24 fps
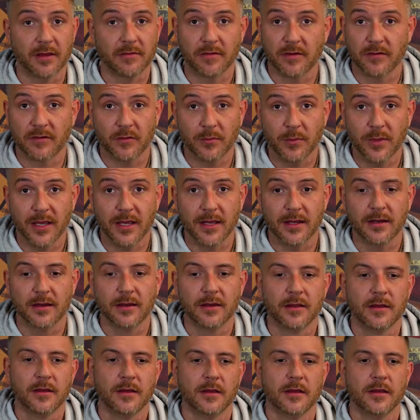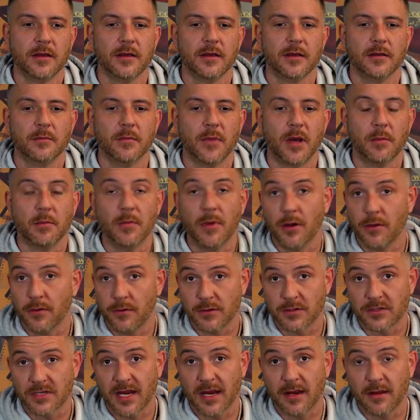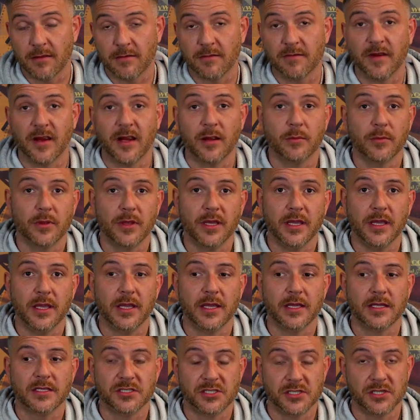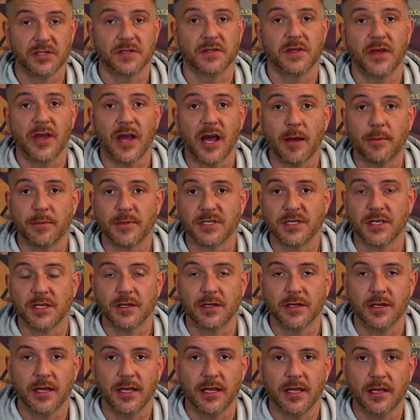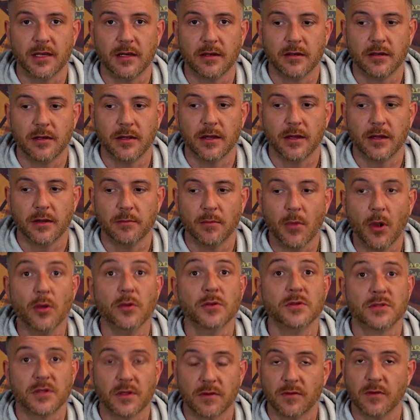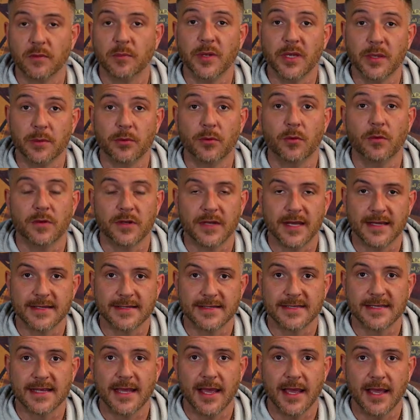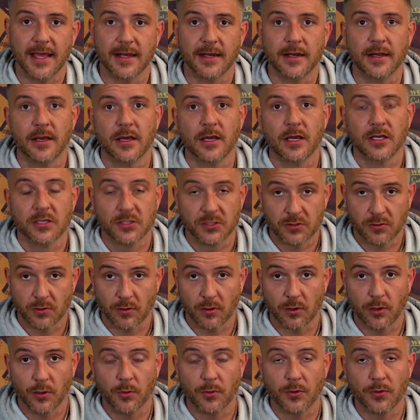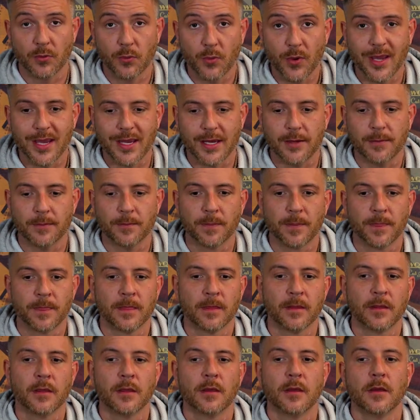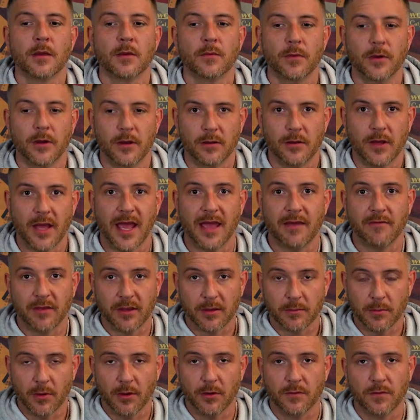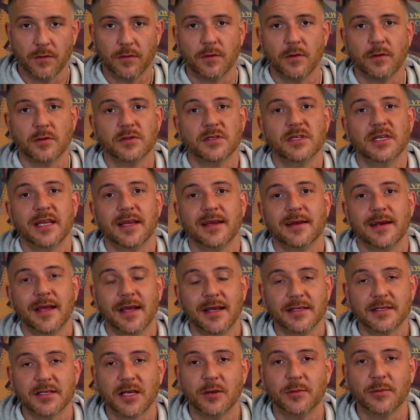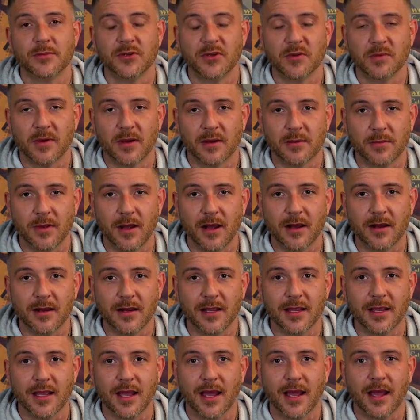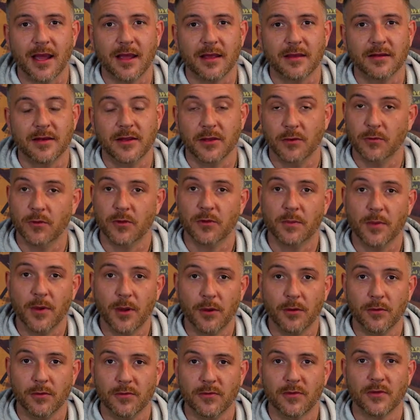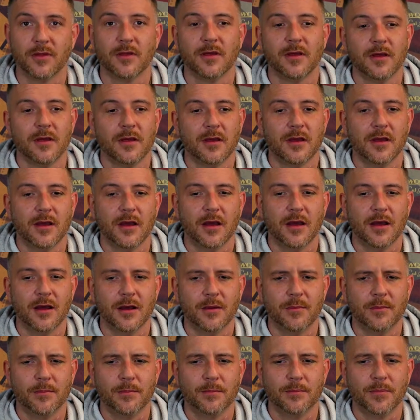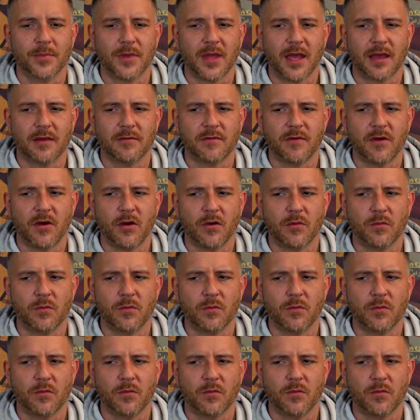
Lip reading: I've ever met. My mother's side of the family is just the opposite, and most of the people on that side struggle with weight. Well, having both of those DNAs come into my body, I deal with both. I